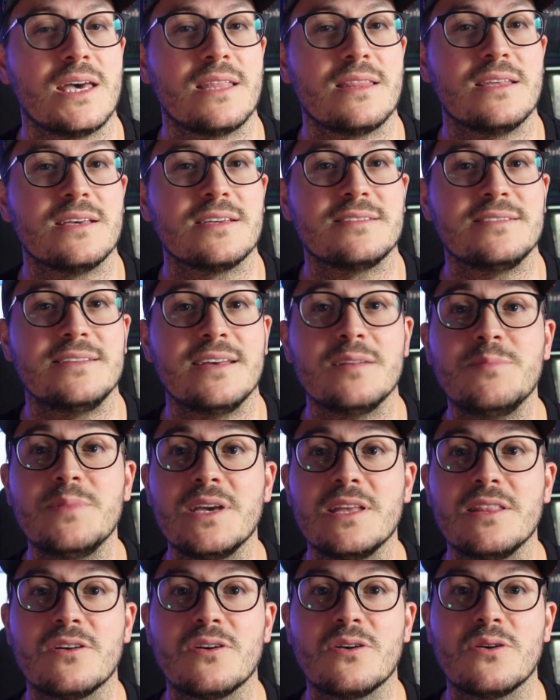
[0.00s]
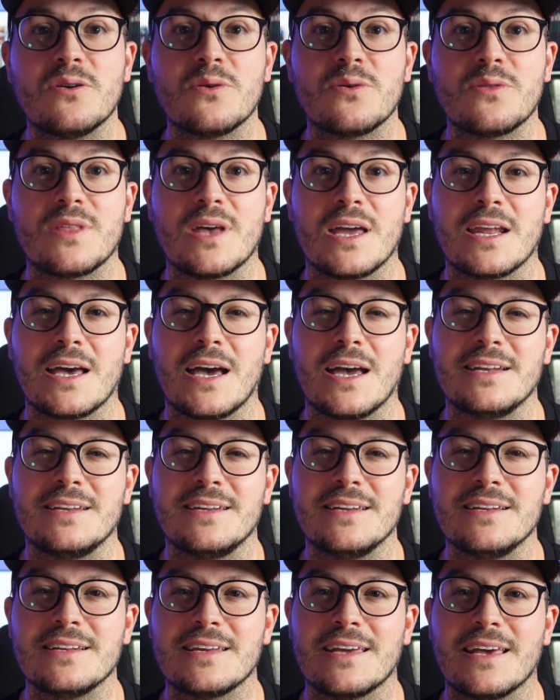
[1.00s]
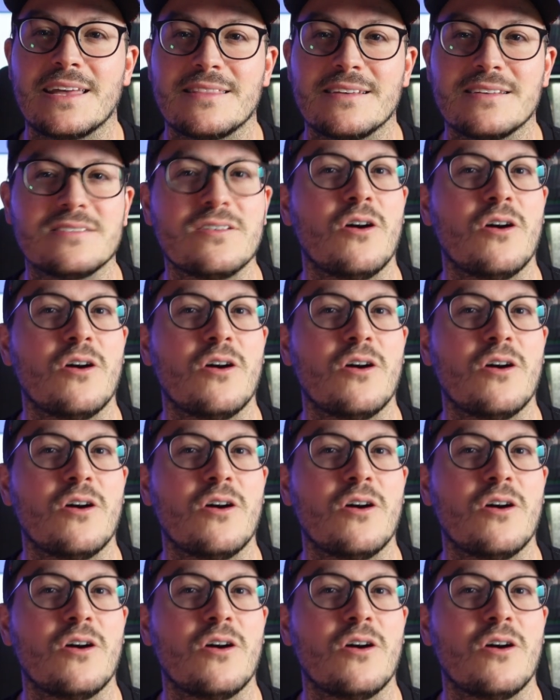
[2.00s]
This did mean, though, that I didn't get this